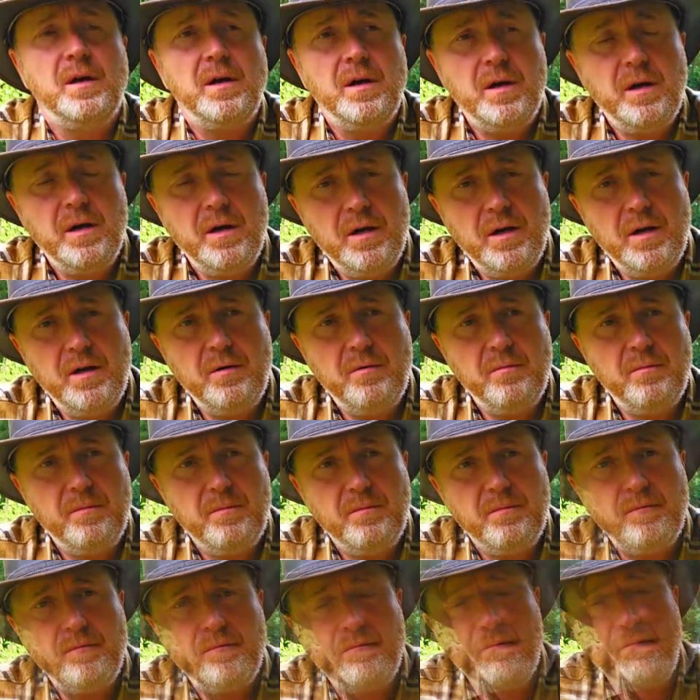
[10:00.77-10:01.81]

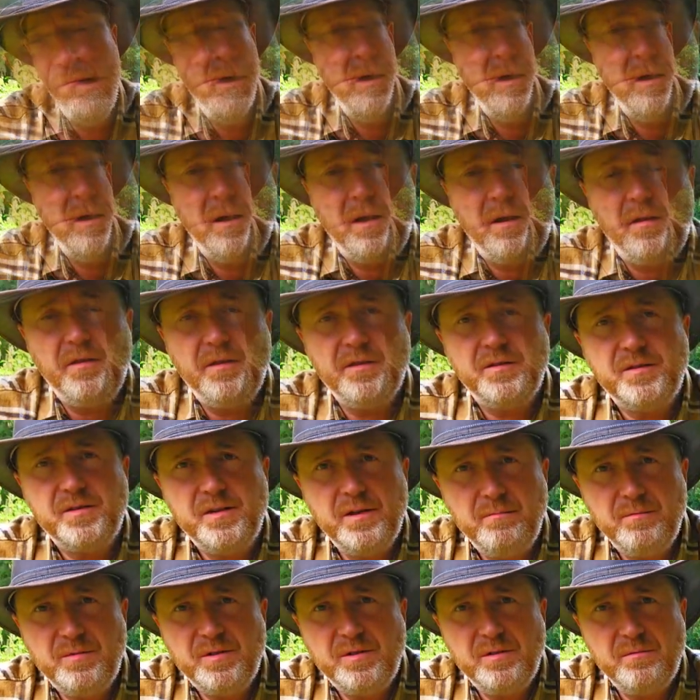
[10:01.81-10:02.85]
And the
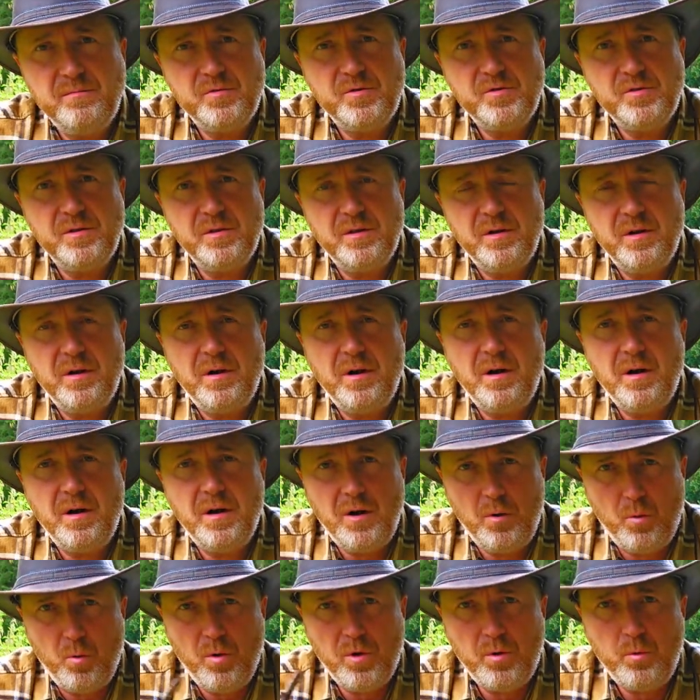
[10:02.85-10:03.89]
symptoms
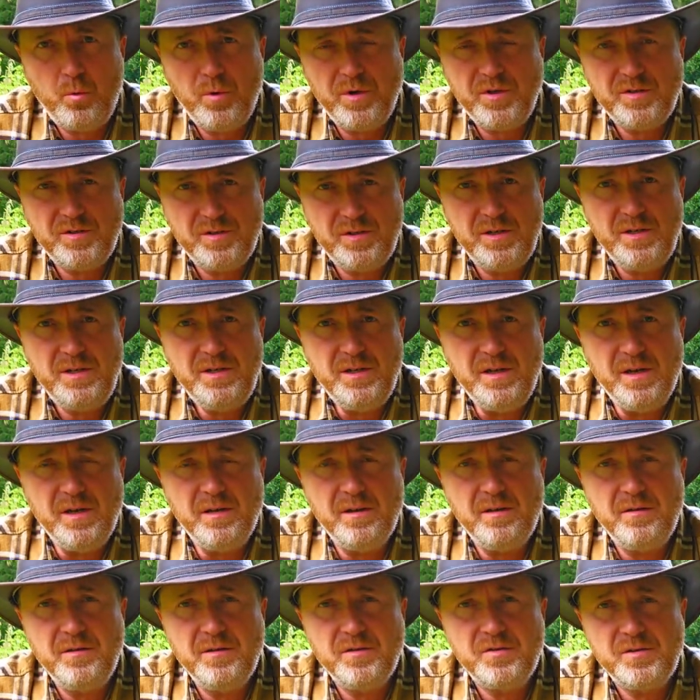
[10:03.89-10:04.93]
are what we see.
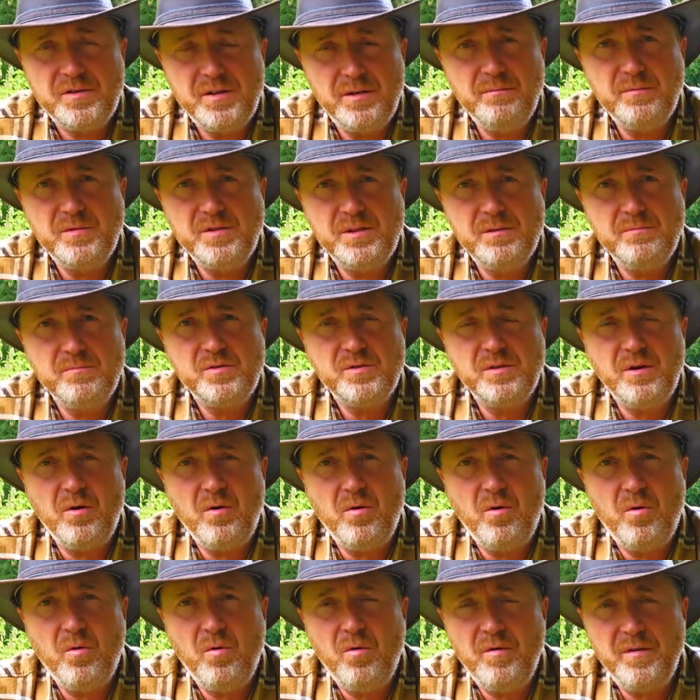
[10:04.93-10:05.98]
The symptoms are
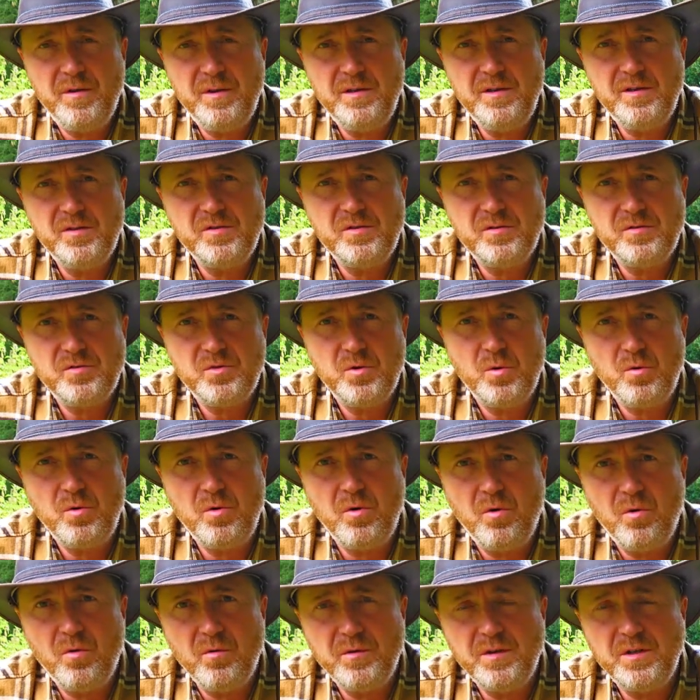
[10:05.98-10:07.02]
all these
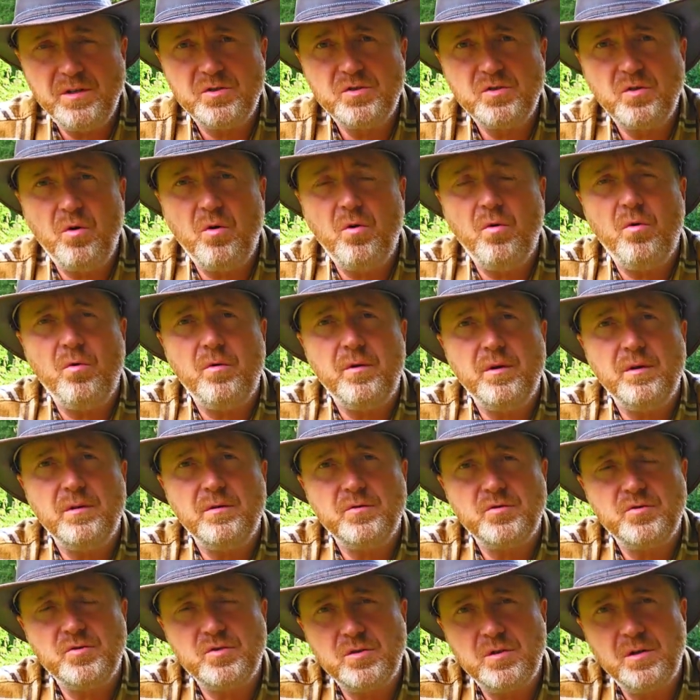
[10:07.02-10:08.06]
so-called
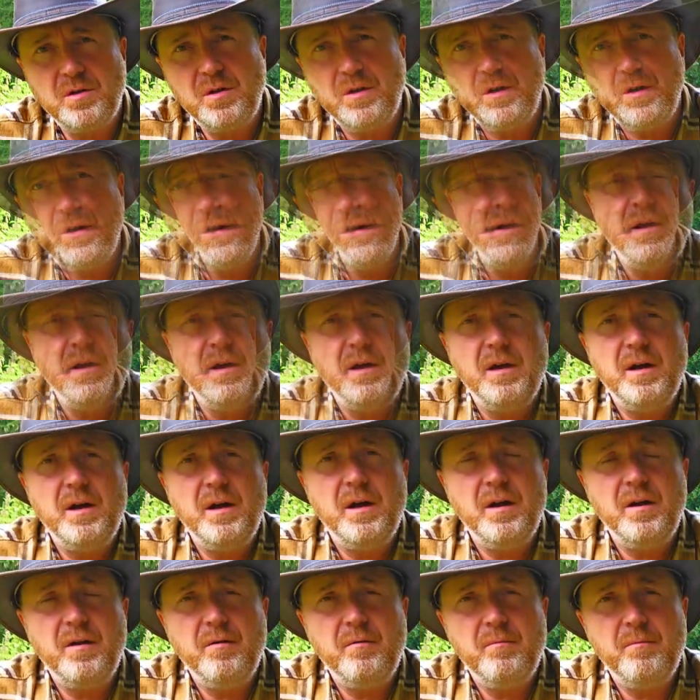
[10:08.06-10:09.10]
disorders,
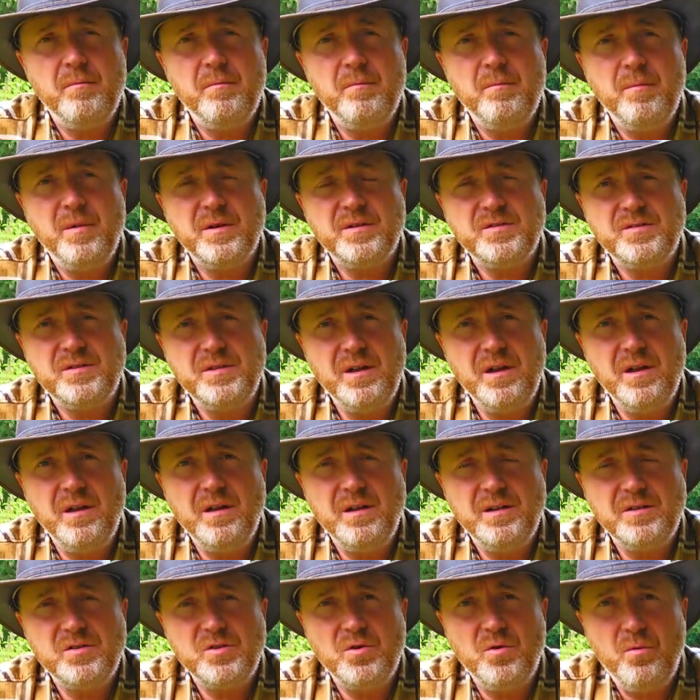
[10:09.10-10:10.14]
but still
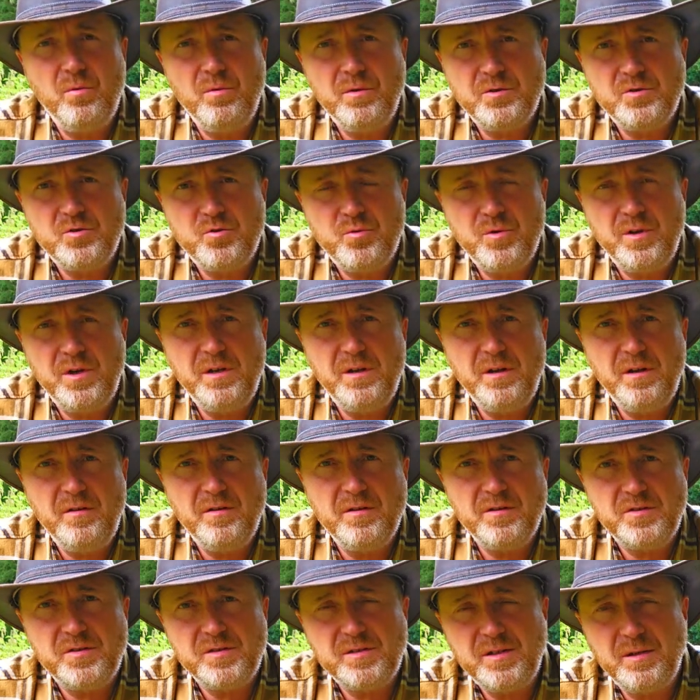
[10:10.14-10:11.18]
it's only treating
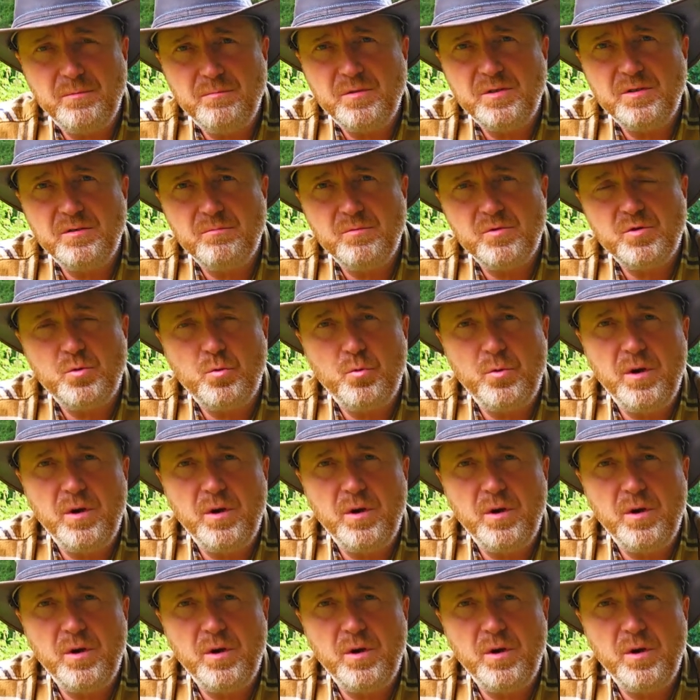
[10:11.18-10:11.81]
the symptoms.